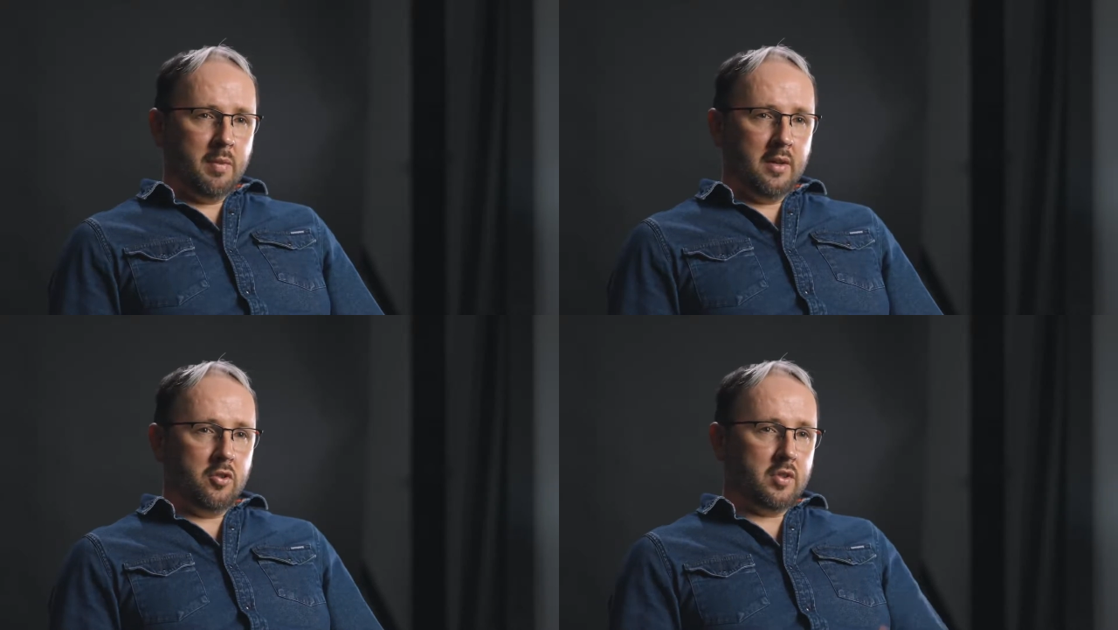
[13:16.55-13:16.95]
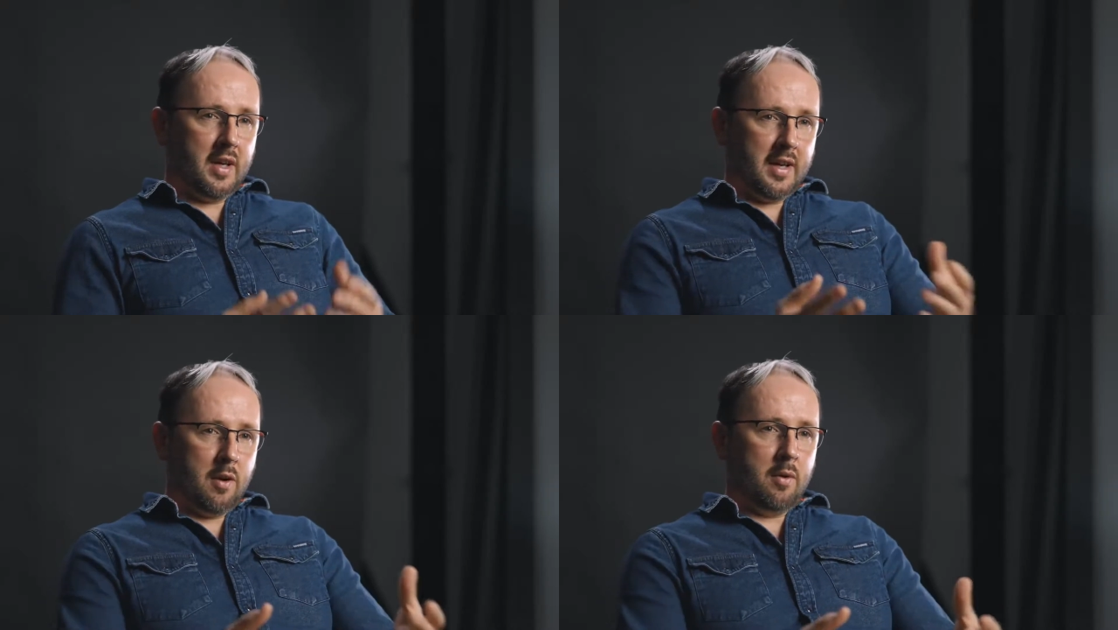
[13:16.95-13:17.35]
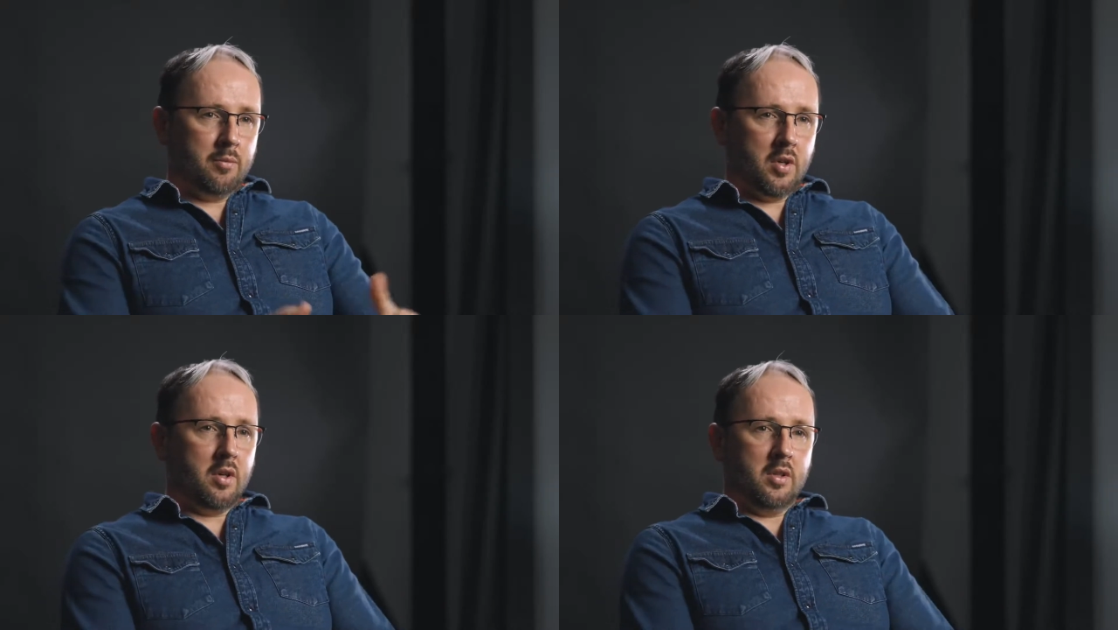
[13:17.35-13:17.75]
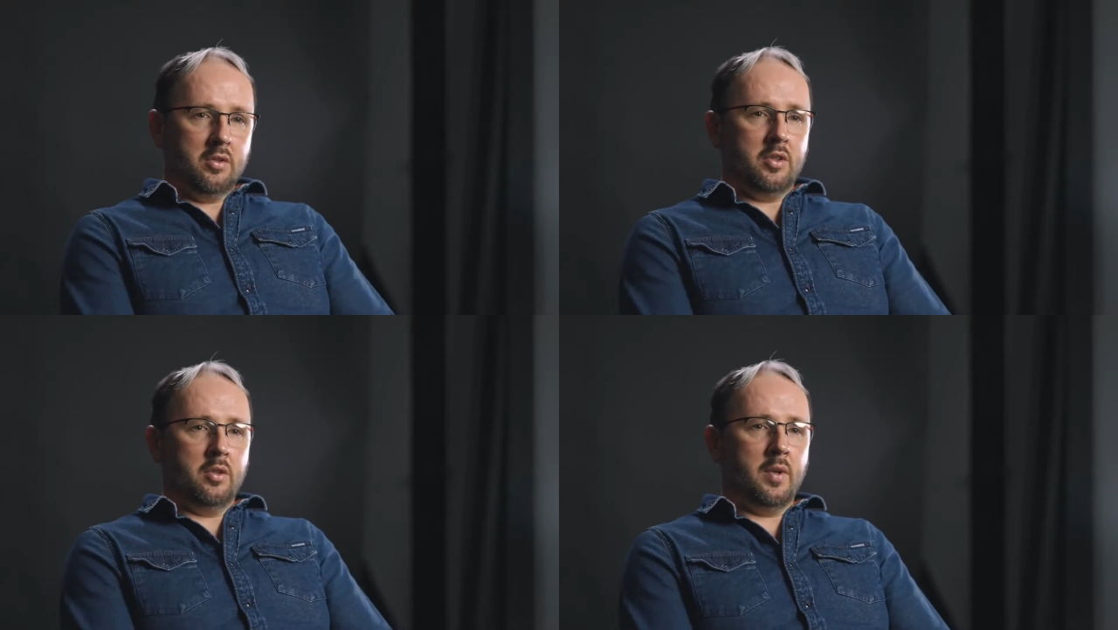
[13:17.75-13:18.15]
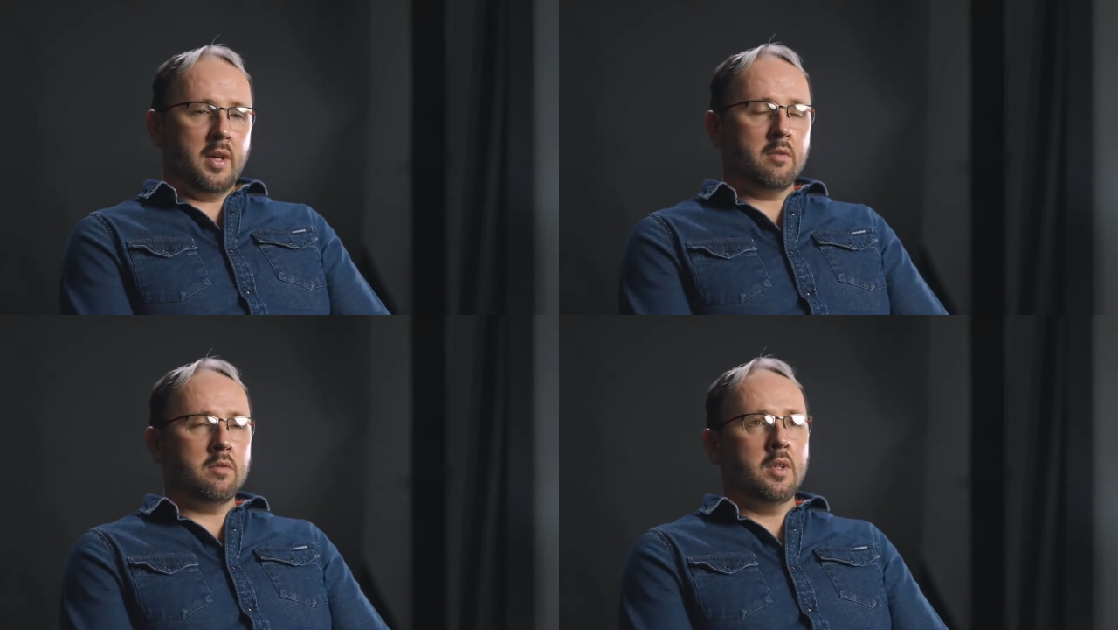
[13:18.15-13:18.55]
me just like how I'm talking to you
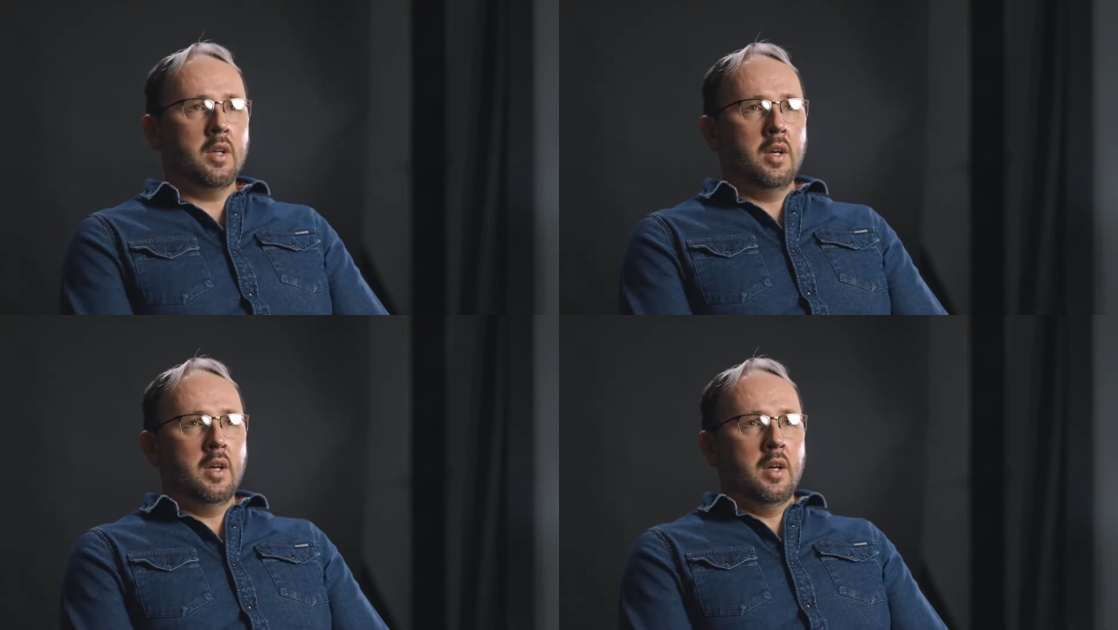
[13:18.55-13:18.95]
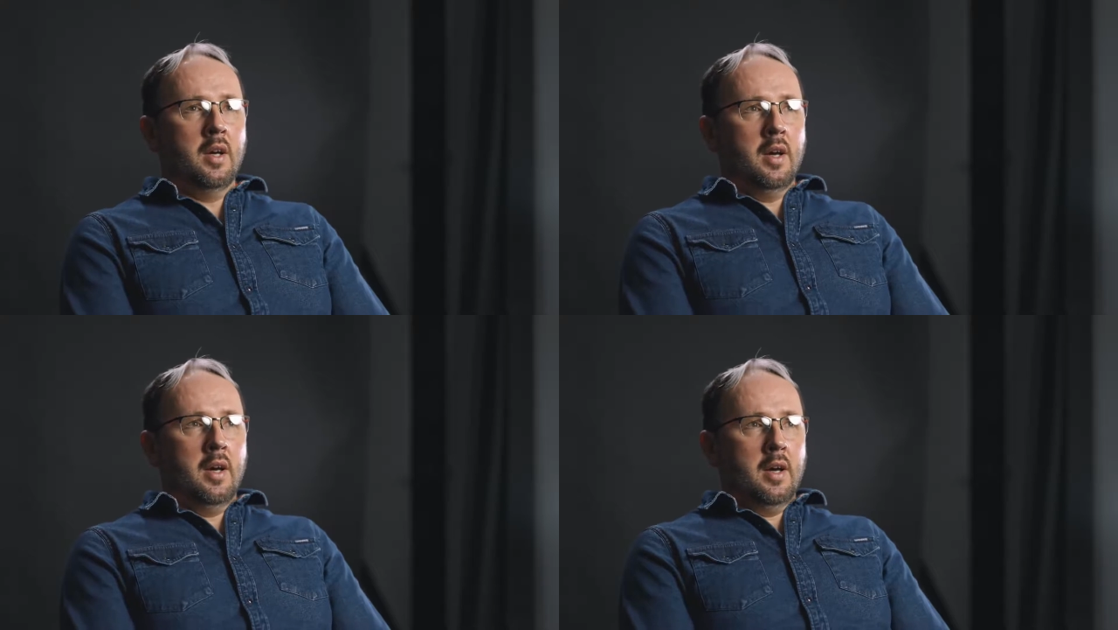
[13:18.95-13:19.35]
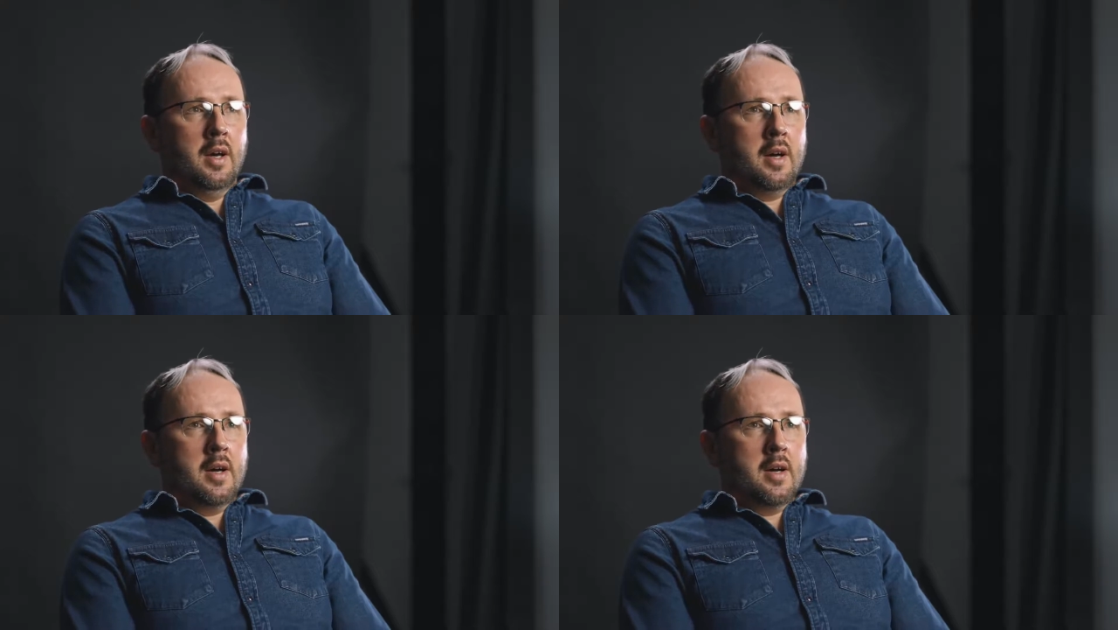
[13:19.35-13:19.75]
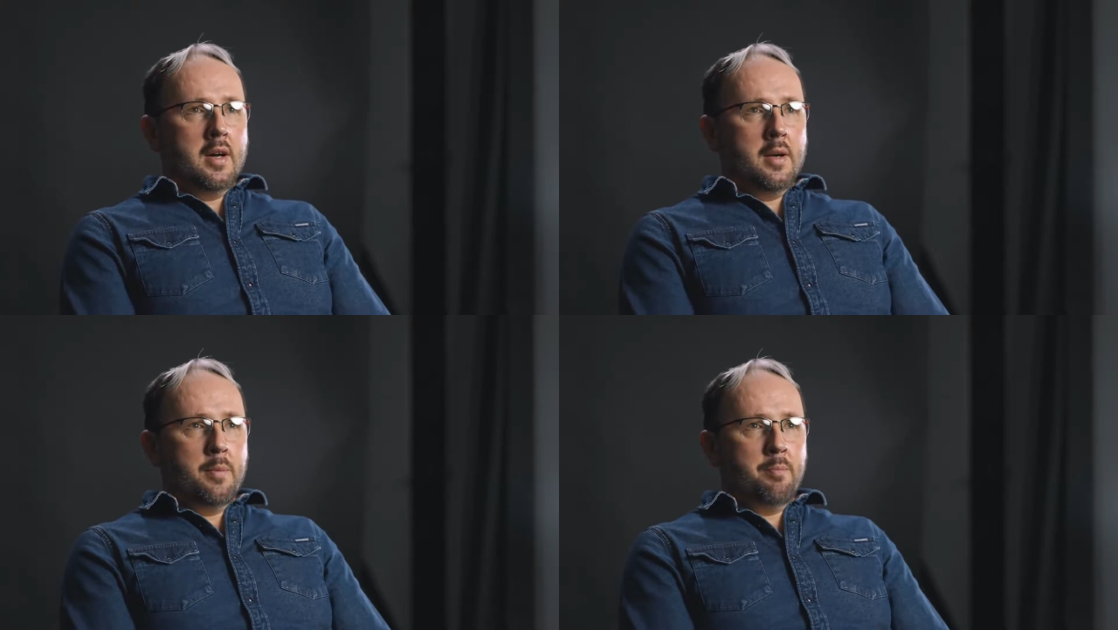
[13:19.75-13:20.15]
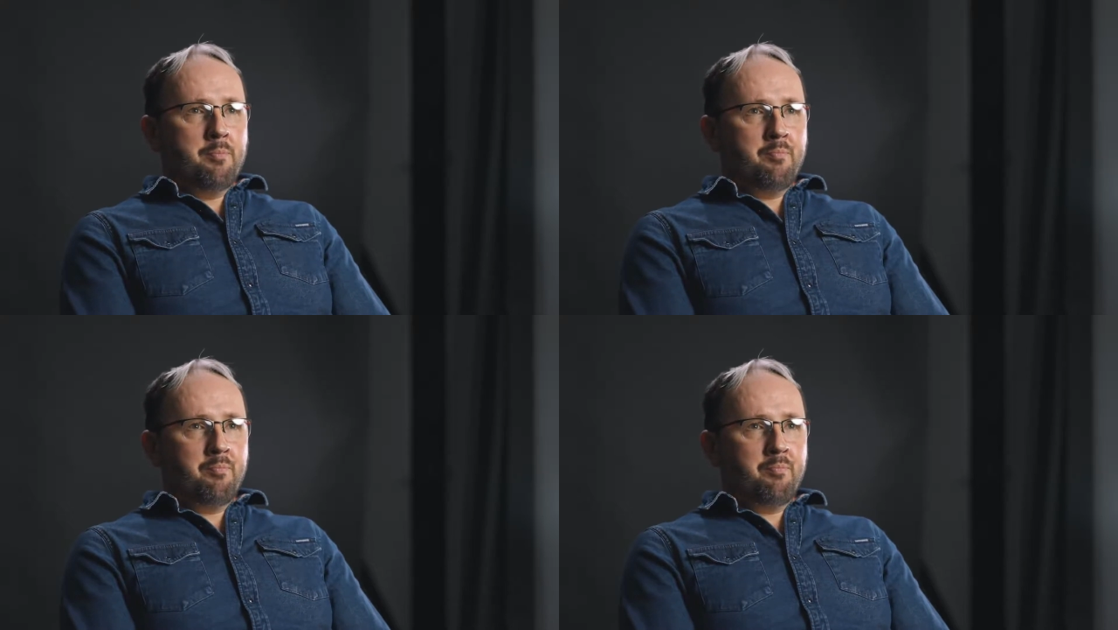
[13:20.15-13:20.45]
now. And